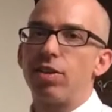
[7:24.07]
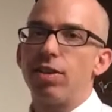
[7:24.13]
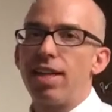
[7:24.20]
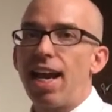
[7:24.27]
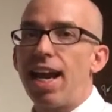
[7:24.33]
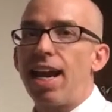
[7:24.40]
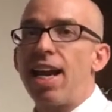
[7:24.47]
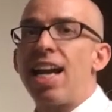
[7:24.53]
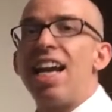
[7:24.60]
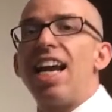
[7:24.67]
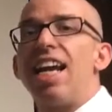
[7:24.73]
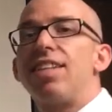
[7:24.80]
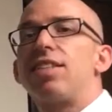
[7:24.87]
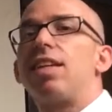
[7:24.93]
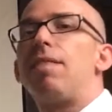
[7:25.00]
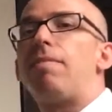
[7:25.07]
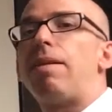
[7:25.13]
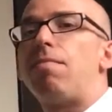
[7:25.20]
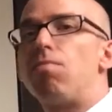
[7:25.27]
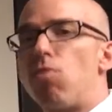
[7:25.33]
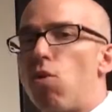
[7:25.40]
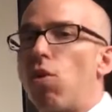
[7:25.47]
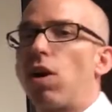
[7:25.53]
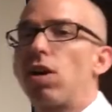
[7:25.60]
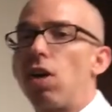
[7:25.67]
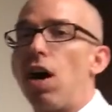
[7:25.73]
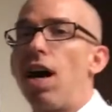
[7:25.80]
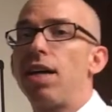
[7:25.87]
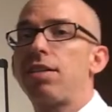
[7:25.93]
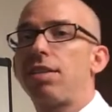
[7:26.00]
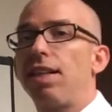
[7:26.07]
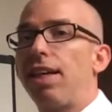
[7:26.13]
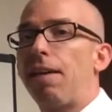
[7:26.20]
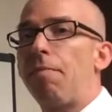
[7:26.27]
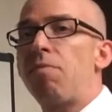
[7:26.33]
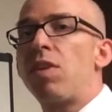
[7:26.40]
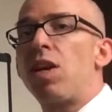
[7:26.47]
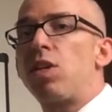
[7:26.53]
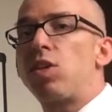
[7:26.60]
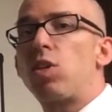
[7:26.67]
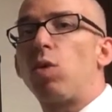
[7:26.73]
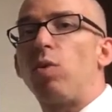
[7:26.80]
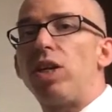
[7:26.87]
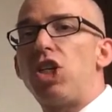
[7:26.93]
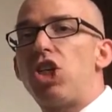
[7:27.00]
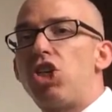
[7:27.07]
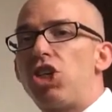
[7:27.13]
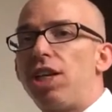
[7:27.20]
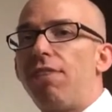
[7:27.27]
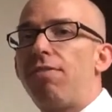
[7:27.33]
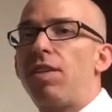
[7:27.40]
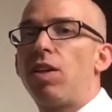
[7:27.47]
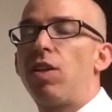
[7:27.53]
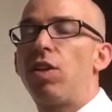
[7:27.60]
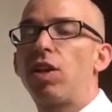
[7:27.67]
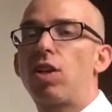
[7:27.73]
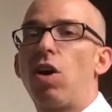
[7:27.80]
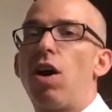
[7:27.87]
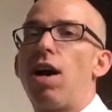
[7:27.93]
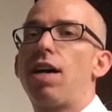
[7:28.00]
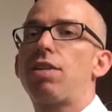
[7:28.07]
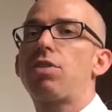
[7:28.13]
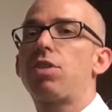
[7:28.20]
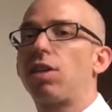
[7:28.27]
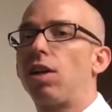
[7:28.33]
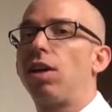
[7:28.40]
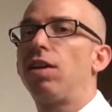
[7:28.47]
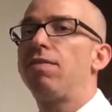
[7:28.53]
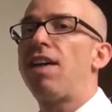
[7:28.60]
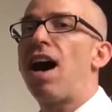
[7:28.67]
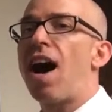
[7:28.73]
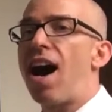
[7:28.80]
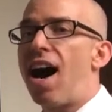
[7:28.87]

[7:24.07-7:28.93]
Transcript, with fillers: other day. It's going to be more costly. So we shift the cost curve